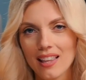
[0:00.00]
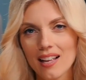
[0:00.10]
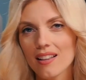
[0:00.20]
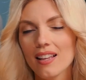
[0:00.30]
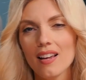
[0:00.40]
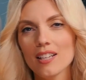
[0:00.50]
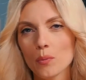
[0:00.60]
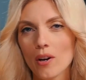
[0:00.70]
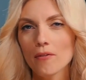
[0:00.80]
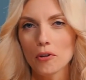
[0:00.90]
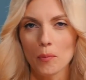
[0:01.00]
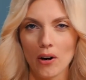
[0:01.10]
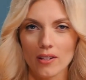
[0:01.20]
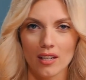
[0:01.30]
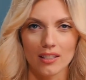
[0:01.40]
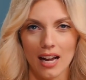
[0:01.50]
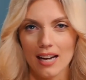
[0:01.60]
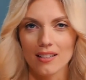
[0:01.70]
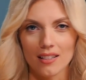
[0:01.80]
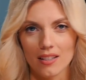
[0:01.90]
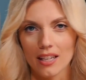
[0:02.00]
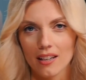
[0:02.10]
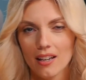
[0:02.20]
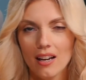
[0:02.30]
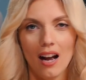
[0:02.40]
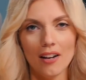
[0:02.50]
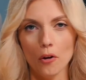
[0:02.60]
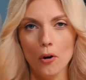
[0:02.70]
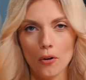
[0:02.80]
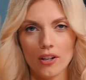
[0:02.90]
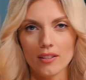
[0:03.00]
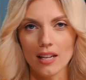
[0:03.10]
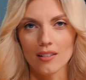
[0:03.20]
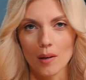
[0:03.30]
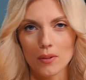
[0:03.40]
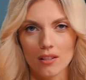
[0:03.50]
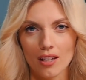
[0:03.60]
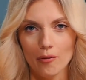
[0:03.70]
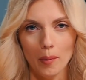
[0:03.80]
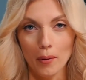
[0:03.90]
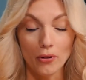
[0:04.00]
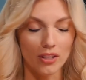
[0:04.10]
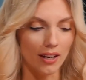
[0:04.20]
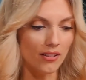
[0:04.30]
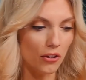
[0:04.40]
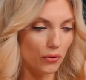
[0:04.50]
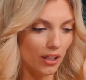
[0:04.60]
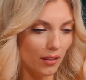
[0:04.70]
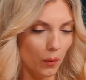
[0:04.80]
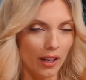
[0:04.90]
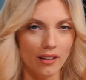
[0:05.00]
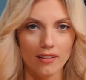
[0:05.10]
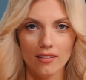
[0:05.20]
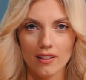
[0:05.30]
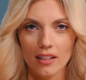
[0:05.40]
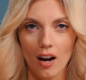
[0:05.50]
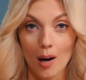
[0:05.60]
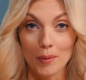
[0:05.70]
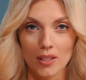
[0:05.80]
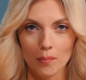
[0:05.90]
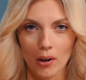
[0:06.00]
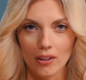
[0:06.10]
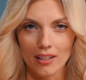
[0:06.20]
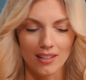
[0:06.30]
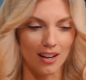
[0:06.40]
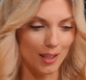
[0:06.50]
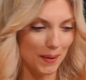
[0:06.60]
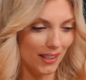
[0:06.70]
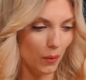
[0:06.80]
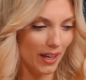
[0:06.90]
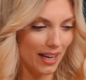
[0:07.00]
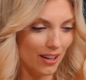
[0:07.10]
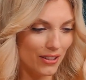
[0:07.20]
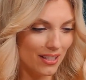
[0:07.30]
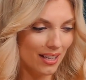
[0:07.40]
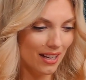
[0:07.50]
That it's one of those partisan attacks that's like, I don't know that it's that substantive, but both sides use it when the opposite party is occupying the White House.